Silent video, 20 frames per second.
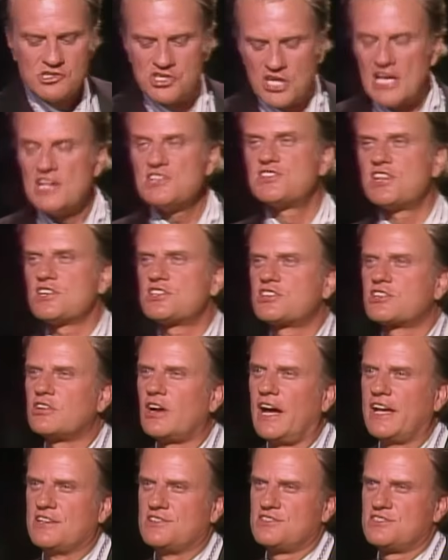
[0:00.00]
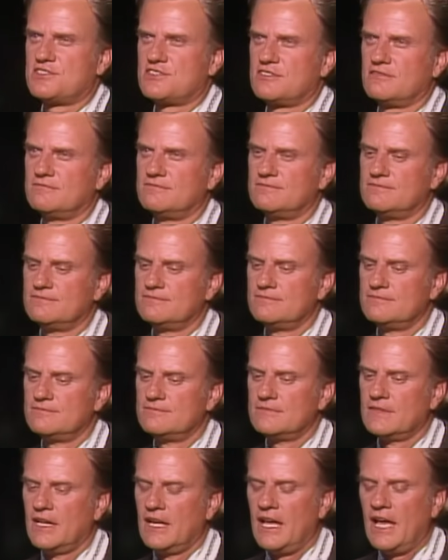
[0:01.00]
Jesus Christ?
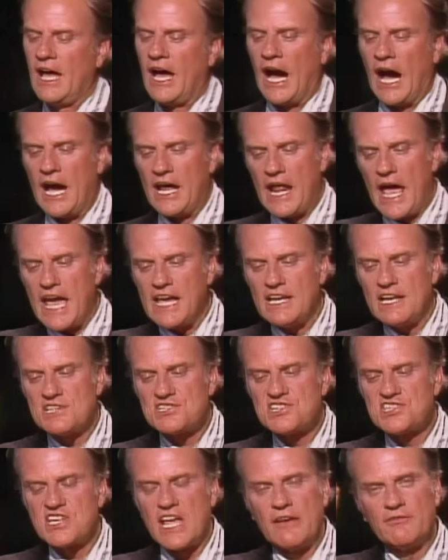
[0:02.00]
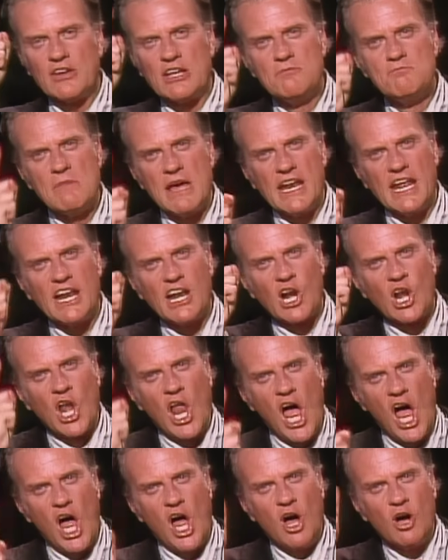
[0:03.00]
An 87-minute
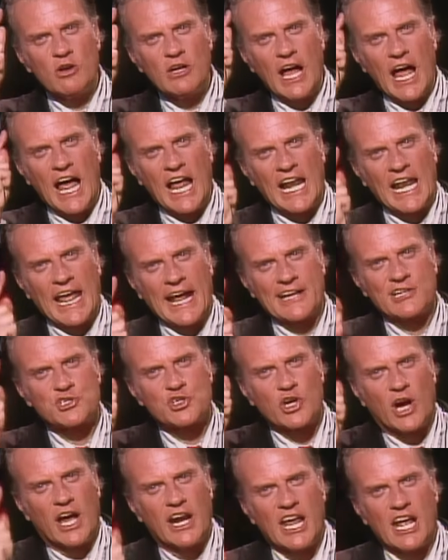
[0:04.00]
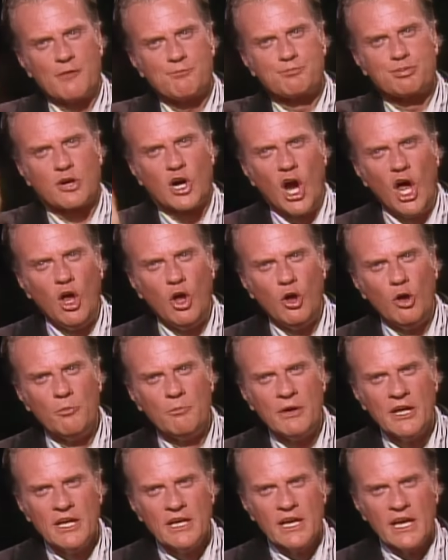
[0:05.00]
long electronic
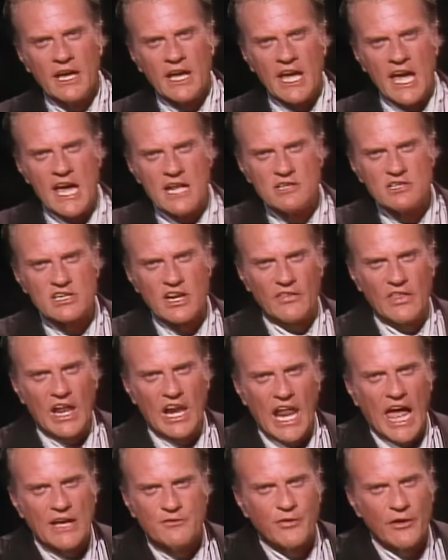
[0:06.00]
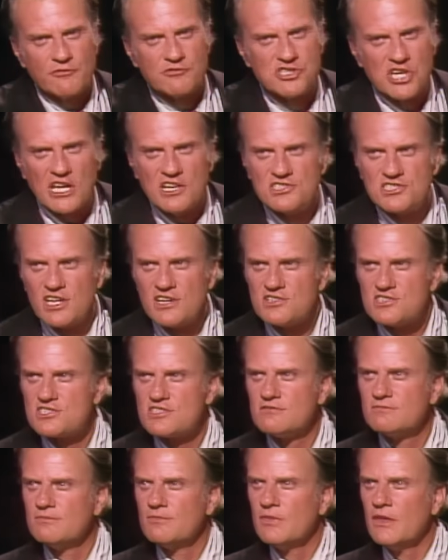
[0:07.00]
probe into the life of Jesus.
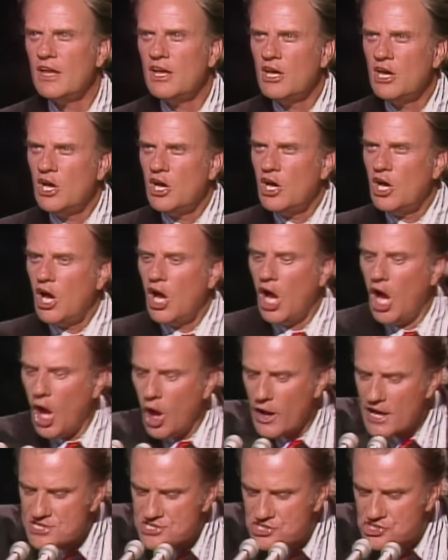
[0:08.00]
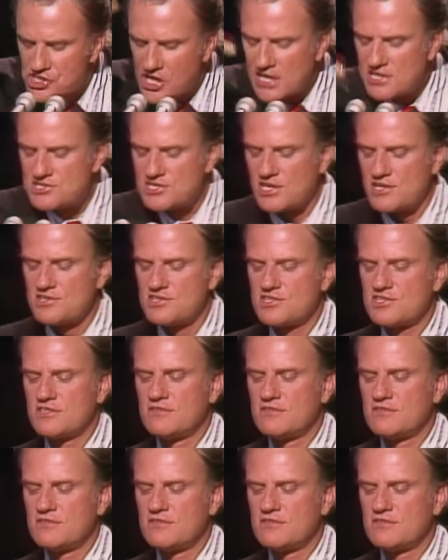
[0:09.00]
Who is Jesus?